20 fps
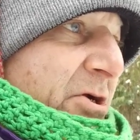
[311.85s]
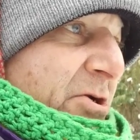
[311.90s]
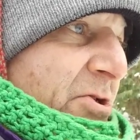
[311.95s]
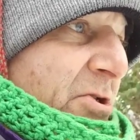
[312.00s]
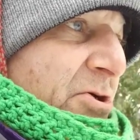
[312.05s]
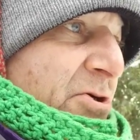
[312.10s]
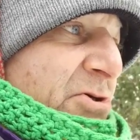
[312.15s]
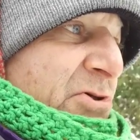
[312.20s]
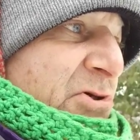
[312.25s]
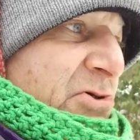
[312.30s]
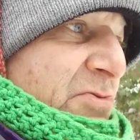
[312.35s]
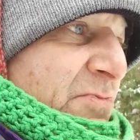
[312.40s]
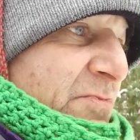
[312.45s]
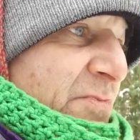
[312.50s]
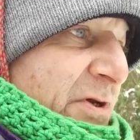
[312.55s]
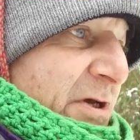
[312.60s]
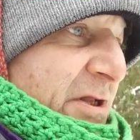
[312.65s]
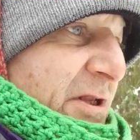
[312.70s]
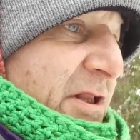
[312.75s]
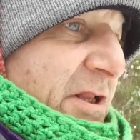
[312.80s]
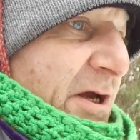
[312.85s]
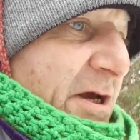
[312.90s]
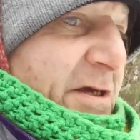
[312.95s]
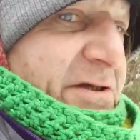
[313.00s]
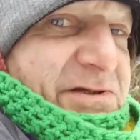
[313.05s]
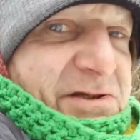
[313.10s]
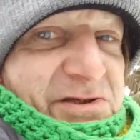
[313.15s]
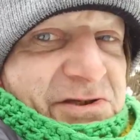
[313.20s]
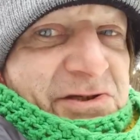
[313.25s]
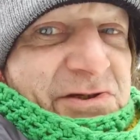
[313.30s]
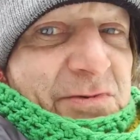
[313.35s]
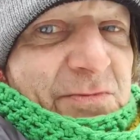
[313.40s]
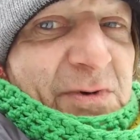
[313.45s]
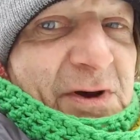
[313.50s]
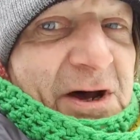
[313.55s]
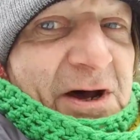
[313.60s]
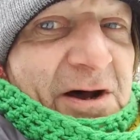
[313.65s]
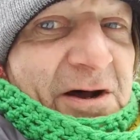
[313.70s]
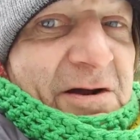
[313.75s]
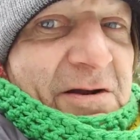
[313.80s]
learned some big lessons
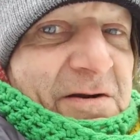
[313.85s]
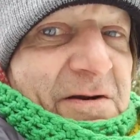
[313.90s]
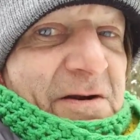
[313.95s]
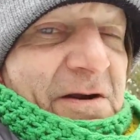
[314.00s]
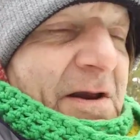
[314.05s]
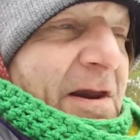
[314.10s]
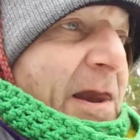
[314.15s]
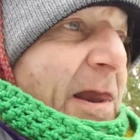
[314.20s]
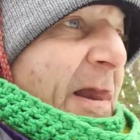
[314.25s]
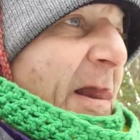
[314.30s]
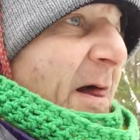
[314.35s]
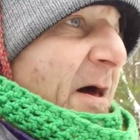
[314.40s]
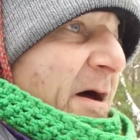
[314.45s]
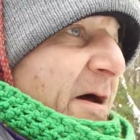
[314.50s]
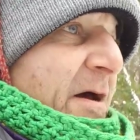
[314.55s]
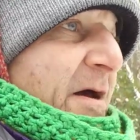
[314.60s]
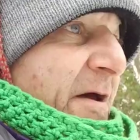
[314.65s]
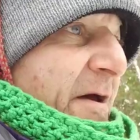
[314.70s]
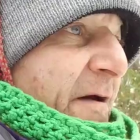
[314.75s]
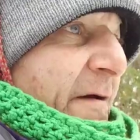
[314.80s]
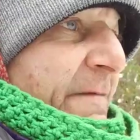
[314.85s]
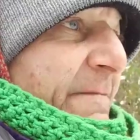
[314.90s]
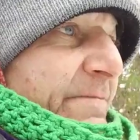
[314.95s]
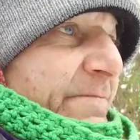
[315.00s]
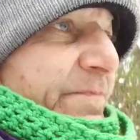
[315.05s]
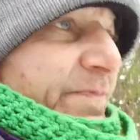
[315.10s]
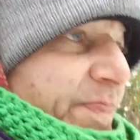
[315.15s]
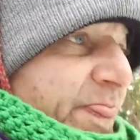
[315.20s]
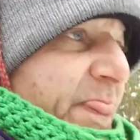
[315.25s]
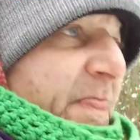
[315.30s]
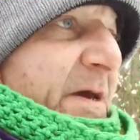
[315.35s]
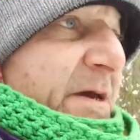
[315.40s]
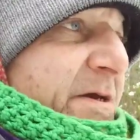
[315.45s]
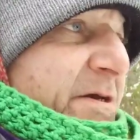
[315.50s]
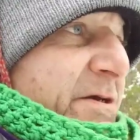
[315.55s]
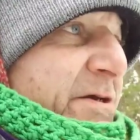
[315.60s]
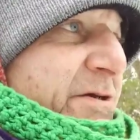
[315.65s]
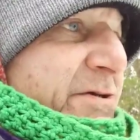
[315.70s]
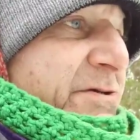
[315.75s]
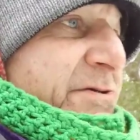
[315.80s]
about
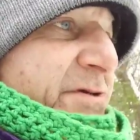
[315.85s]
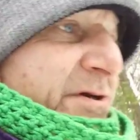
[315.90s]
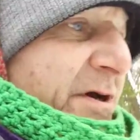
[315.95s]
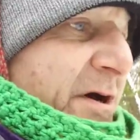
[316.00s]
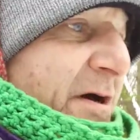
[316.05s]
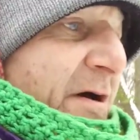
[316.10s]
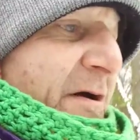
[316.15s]
is,